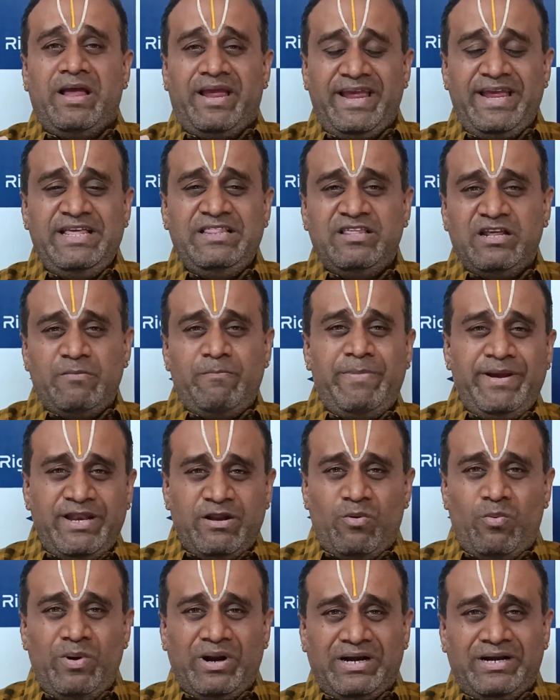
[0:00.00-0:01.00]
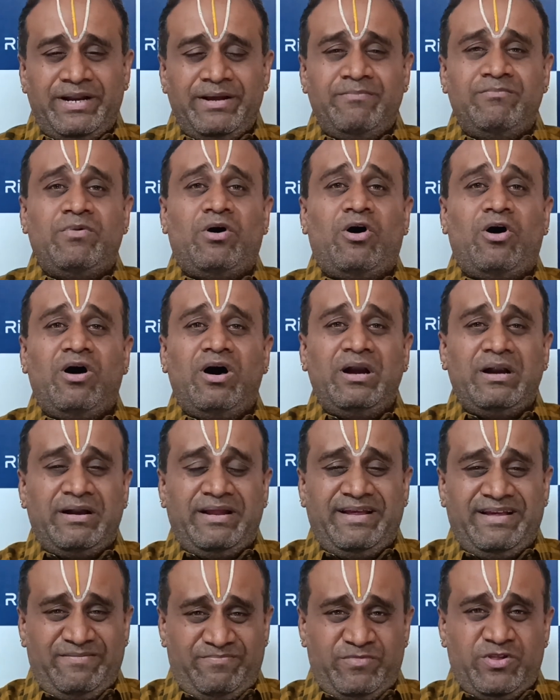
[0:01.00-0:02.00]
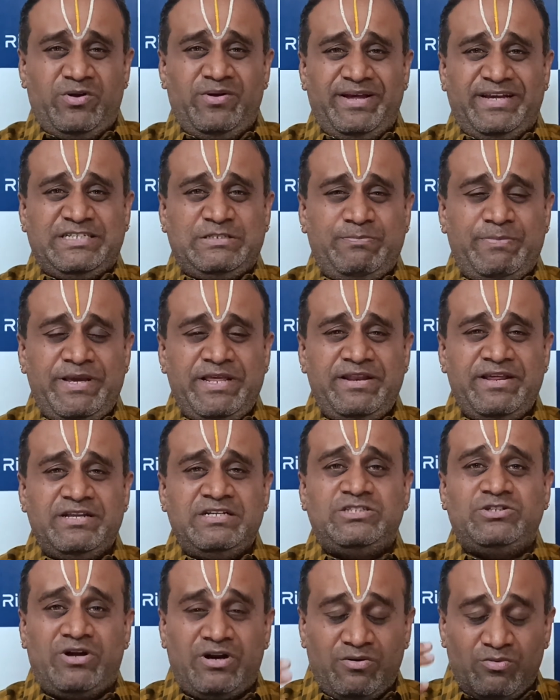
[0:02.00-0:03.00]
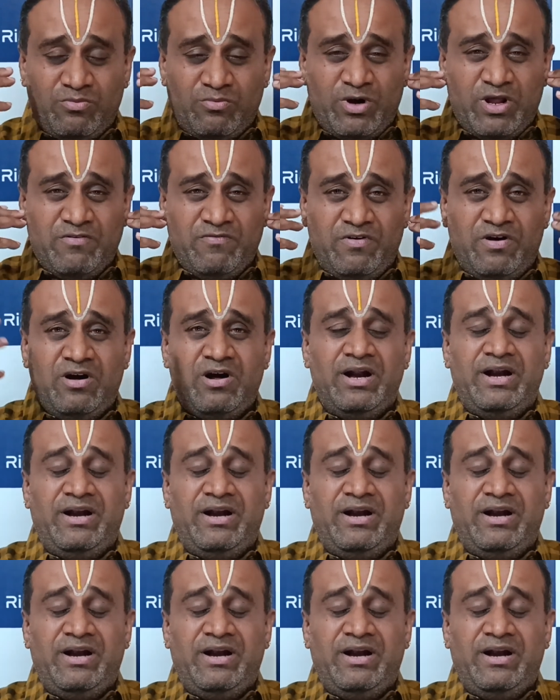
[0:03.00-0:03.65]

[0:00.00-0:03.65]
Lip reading: either been a victim or experienced or would have